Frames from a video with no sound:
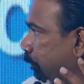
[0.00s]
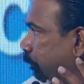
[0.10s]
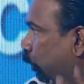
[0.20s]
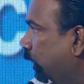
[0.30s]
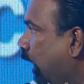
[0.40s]

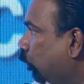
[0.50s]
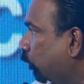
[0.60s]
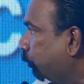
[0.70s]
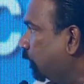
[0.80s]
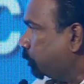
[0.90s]
put out
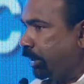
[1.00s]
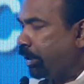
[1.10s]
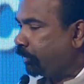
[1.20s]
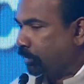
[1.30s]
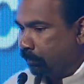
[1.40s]
of place by
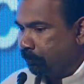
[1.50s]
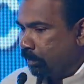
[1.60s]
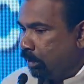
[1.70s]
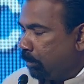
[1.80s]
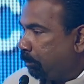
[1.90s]
nature.
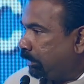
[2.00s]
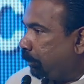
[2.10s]
But the